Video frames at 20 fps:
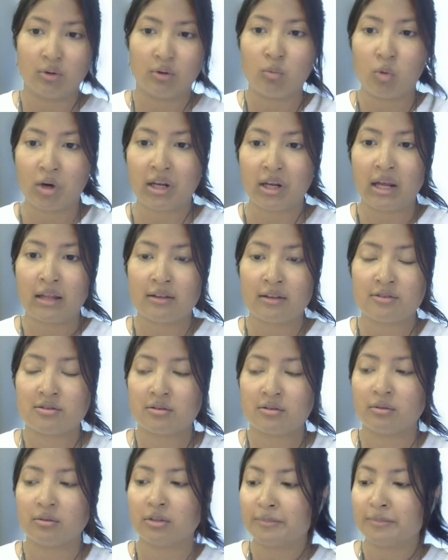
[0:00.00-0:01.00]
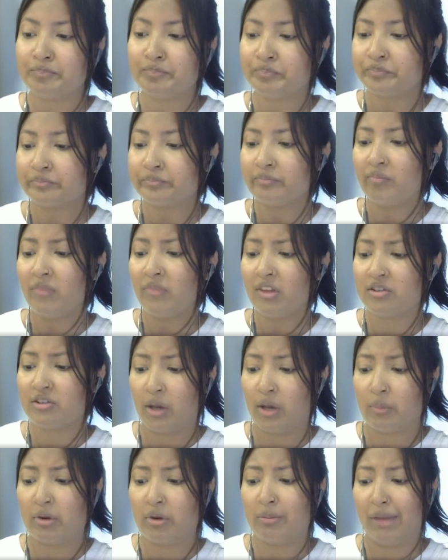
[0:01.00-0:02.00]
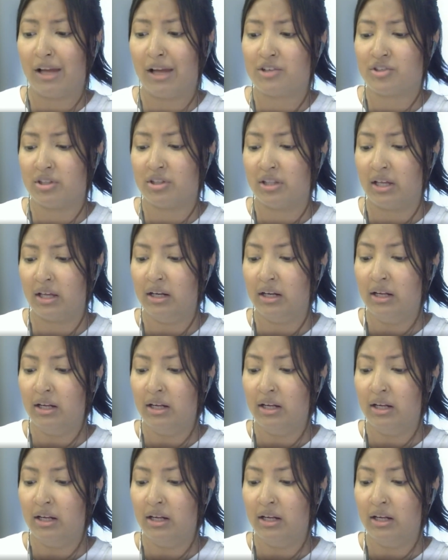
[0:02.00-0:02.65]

working in the store. So I would imagine that